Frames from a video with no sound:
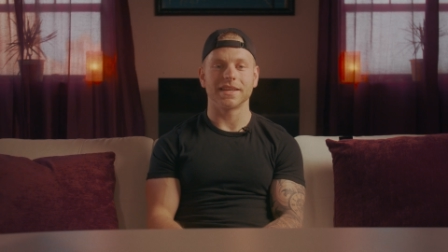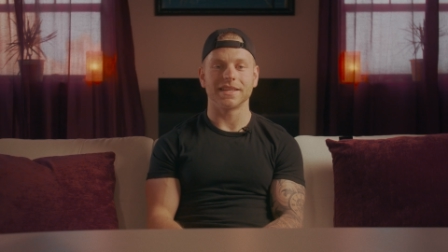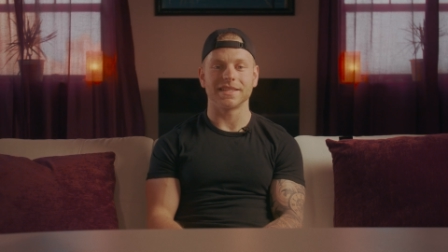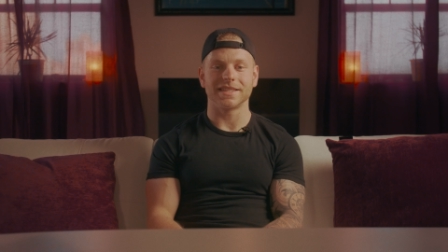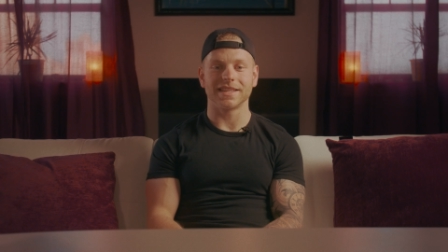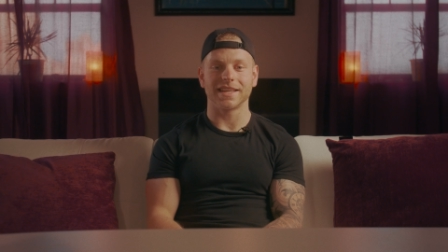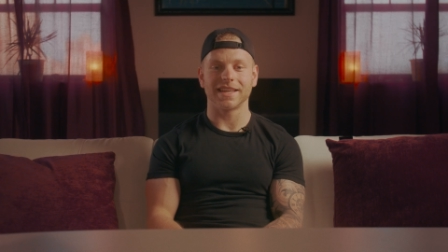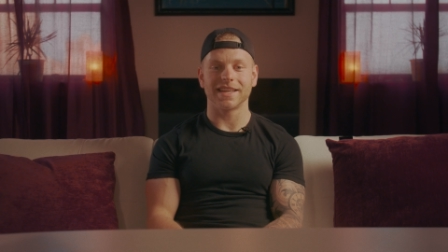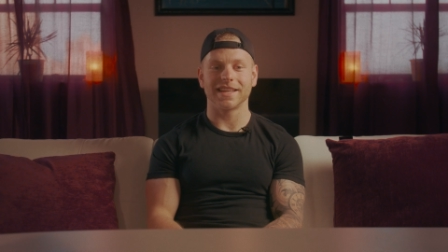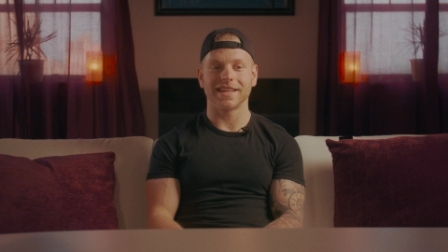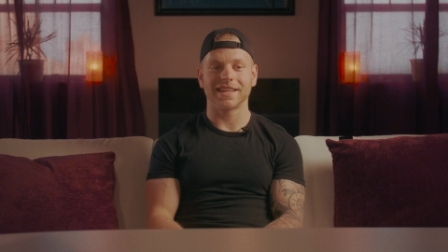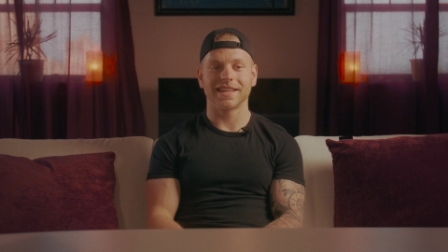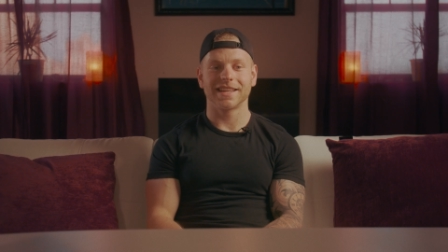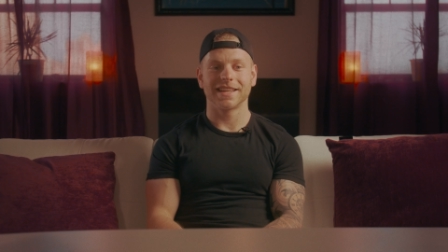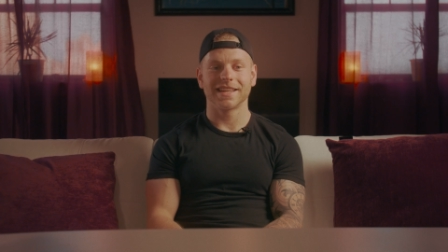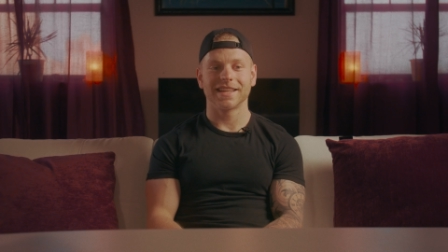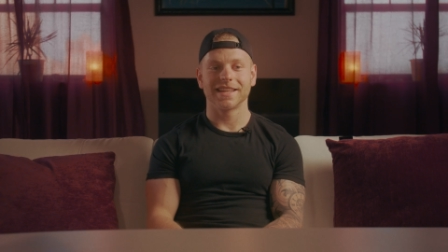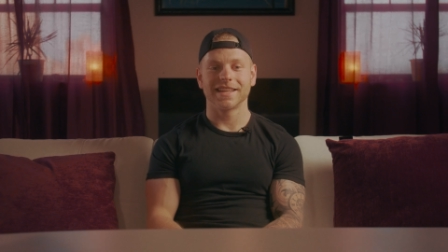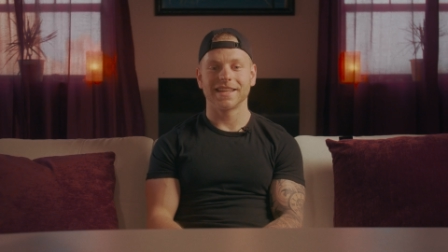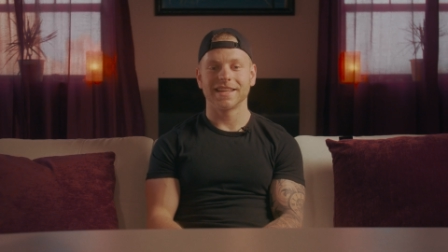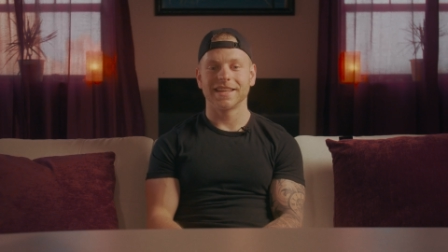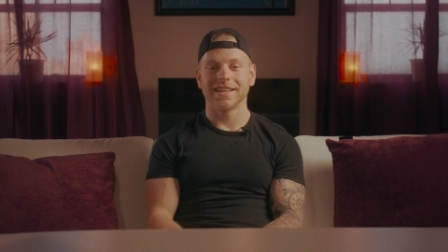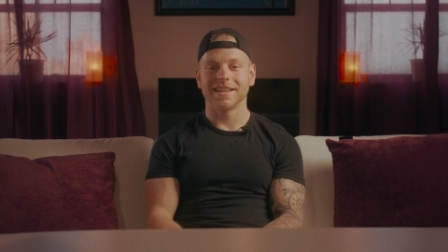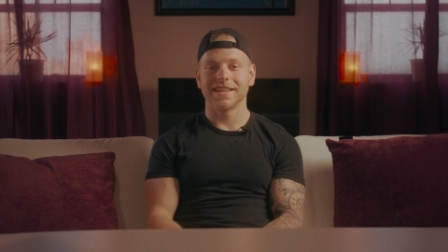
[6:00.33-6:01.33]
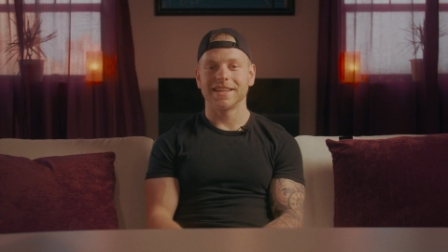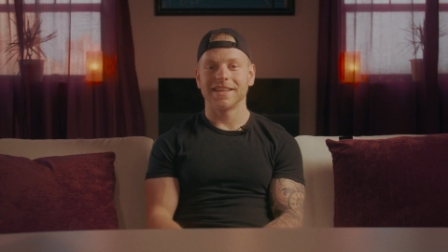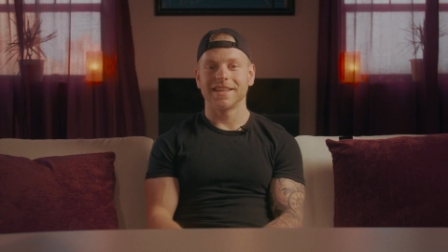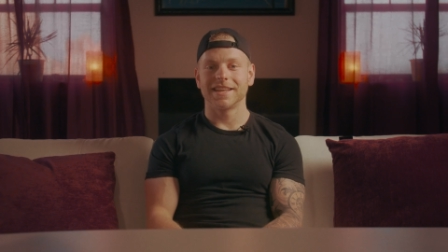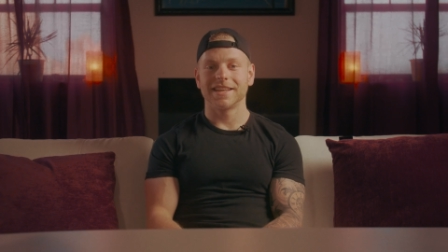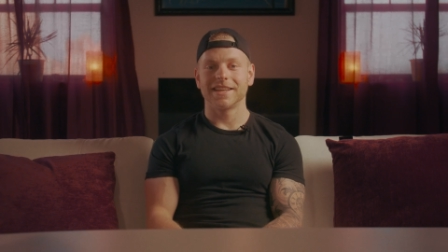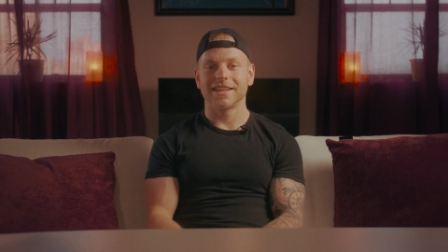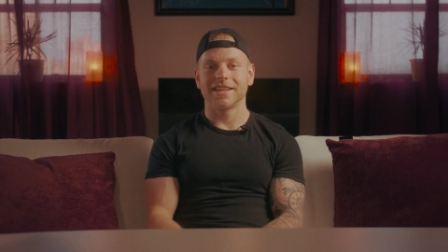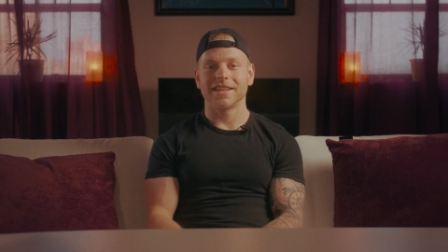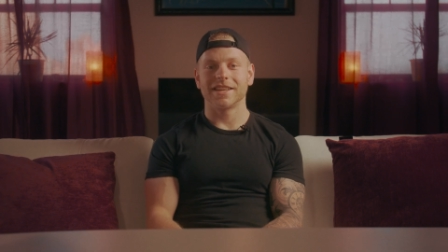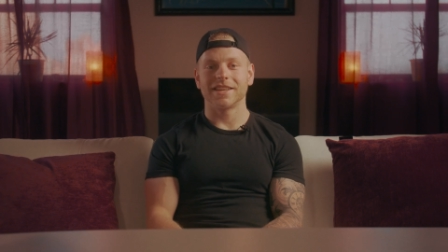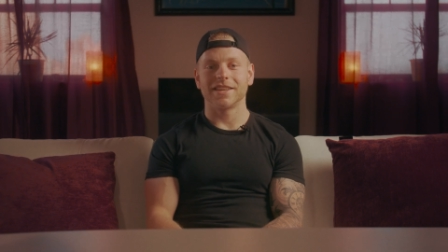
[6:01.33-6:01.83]
Is it,
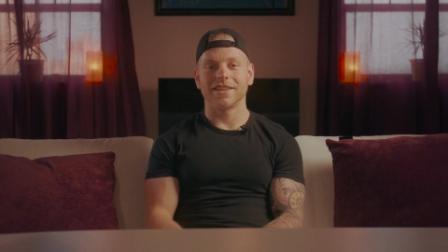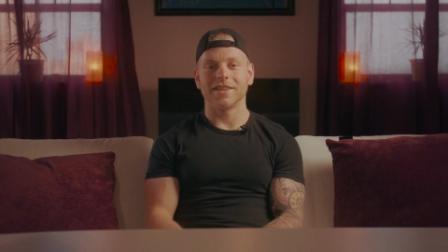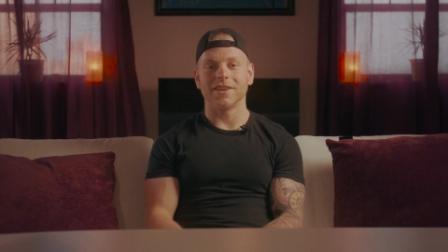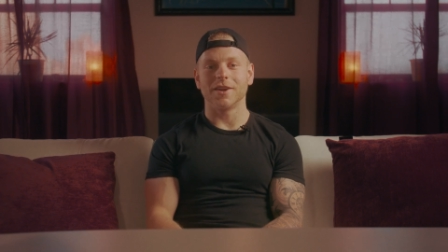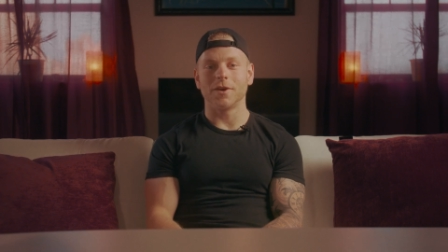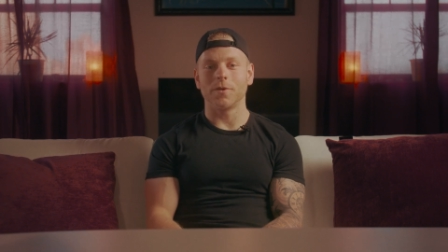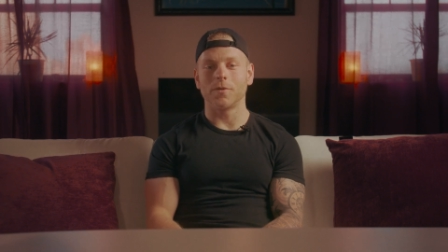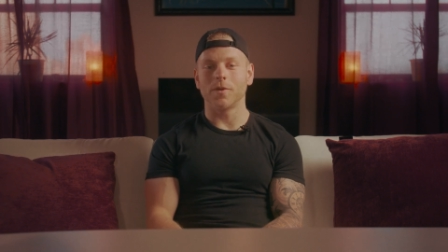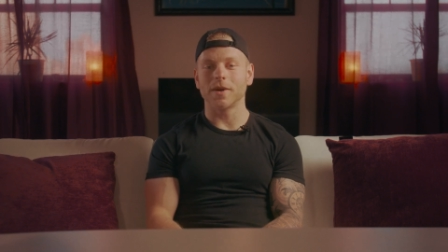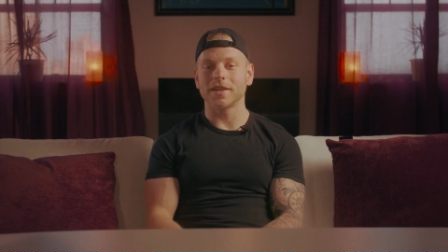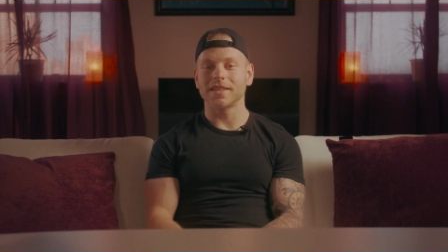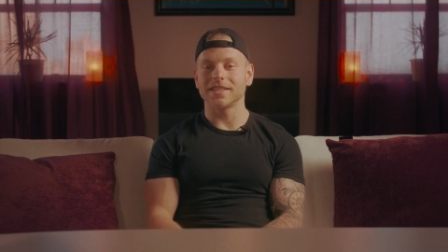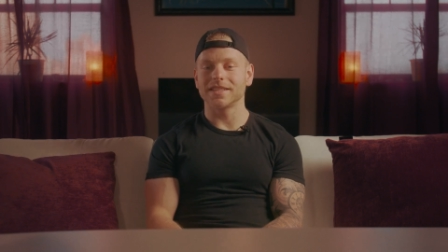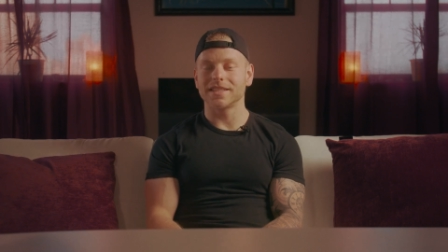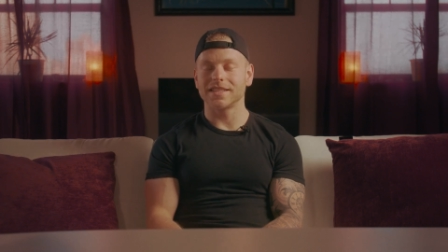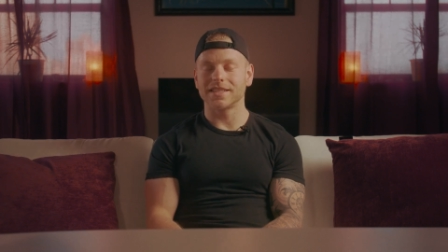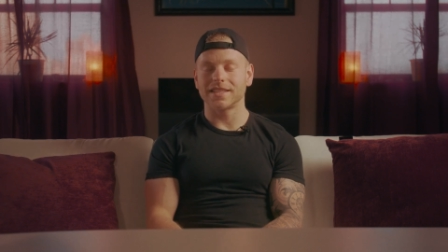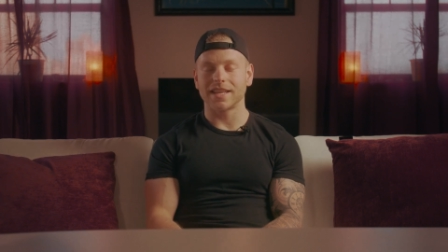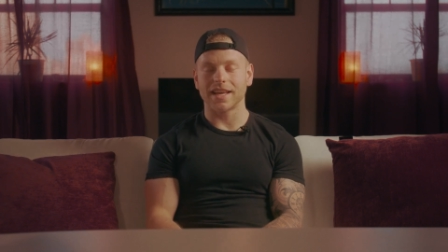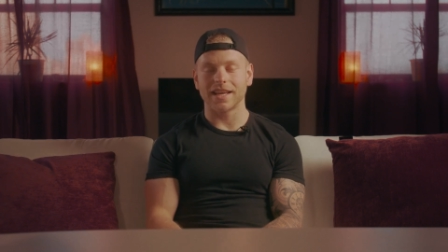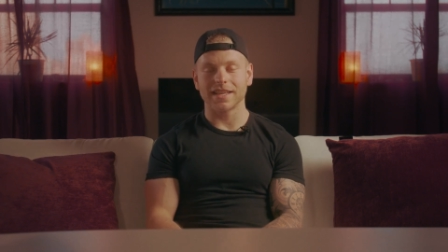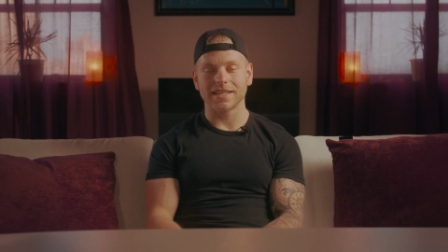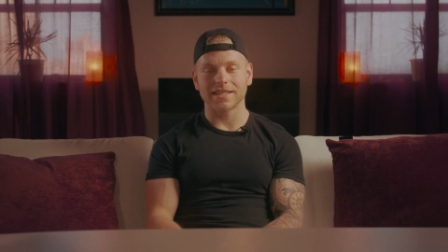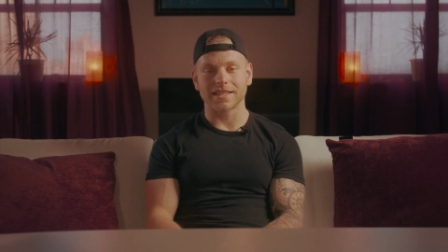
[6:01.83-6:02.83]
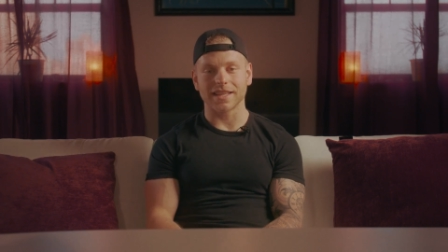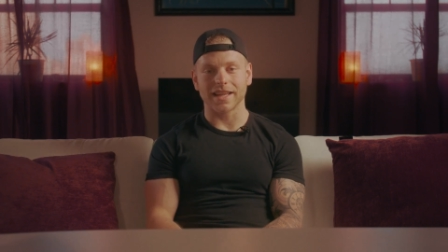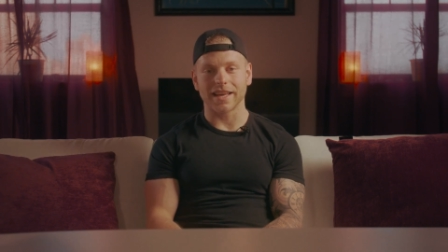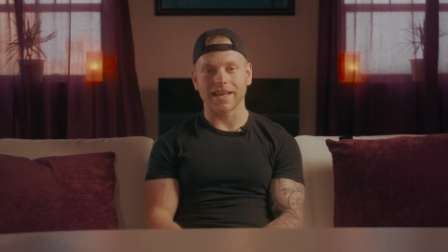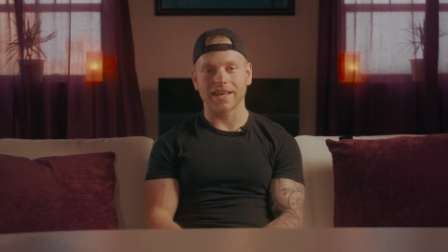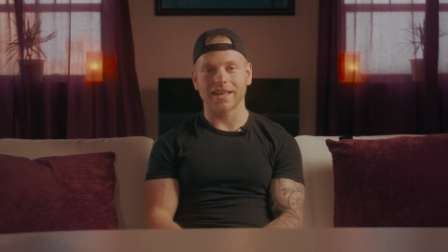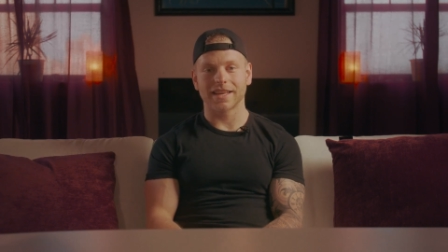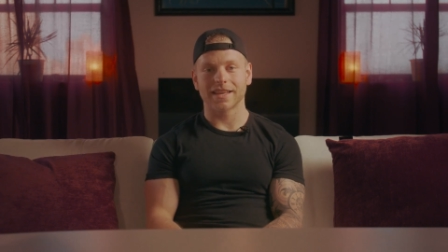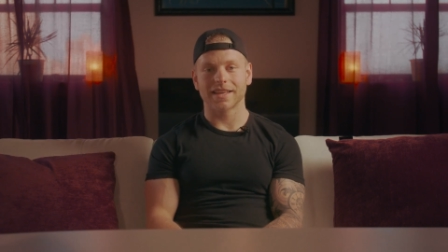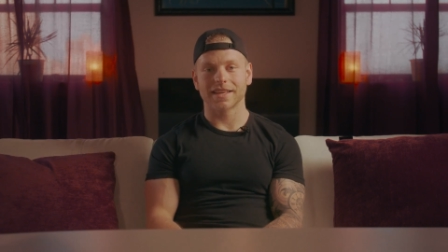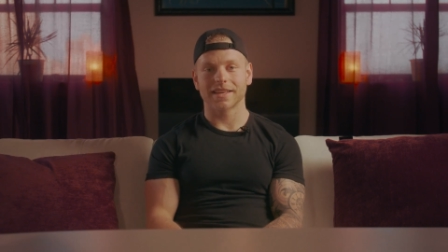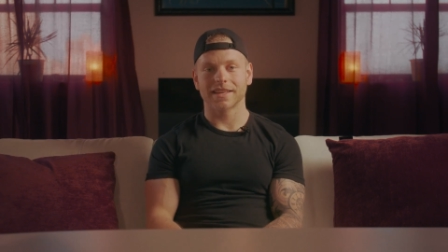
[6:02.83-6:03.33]
what does it taste
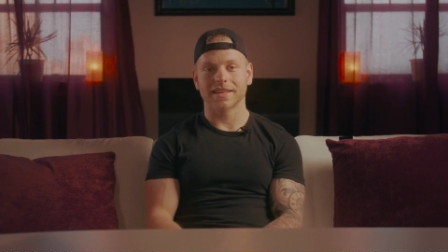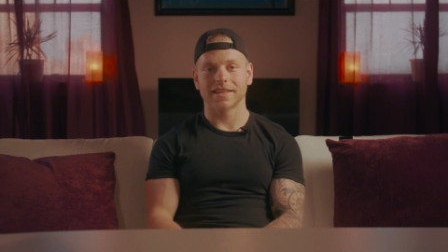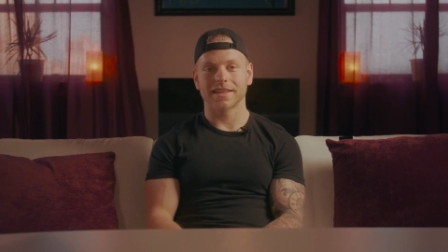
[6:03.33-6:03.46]
like?